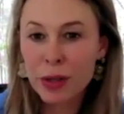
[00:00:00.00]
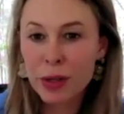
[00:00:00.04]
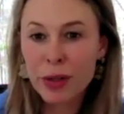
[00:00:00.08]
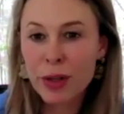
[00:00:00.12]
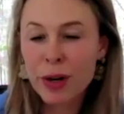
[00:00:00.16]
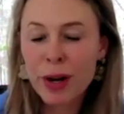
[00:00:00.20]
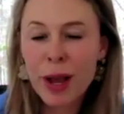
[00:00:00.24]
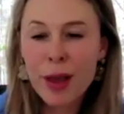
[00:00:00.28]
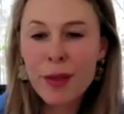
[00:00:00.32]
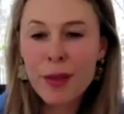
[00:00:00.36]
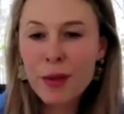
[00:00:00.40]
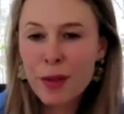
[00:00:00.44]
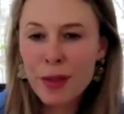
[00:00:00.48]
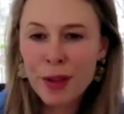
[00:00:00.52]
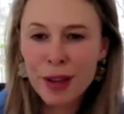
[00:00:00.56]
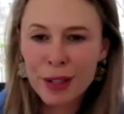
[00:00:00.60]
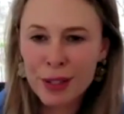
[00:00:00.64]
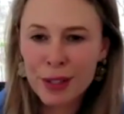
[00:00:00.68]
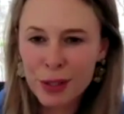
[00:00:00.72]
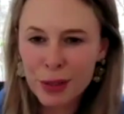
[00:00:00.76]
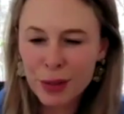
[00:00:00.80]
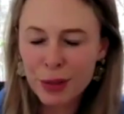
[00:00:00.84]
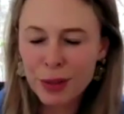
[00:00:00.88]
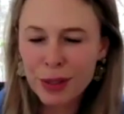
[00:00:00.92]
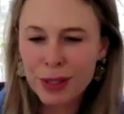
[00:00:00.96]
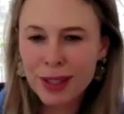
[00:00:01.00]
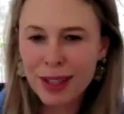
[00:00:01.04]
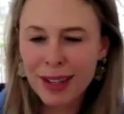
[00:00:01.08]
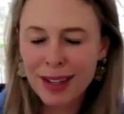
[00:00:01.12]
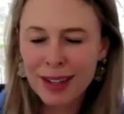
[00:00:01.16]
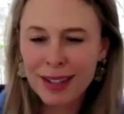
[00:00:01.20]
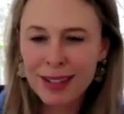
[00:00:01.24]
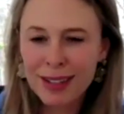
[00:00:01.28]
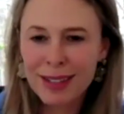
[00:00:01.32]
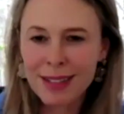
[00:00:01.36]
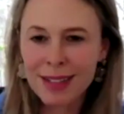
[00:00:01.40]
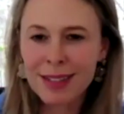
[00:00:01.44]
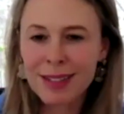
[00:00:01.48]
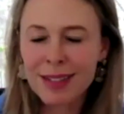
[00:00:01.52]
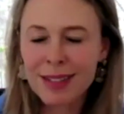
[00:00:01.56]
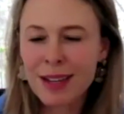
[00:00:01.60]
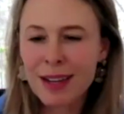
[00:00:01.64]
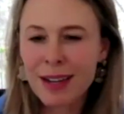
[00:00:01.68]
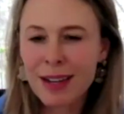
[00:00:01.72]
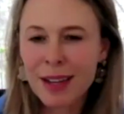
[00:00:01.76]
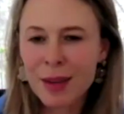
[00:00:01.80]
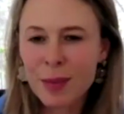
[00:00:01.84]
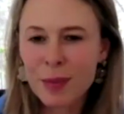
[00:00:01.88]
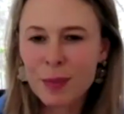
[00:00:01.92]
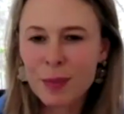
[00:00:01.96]
Are there other things you would like to
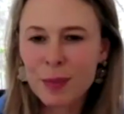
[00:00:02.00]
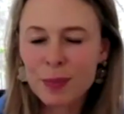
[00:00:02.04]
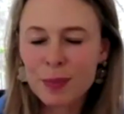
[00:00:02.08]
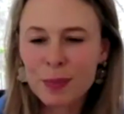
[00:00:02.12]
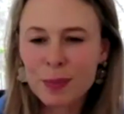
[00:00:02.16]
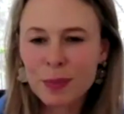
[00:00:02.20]
study?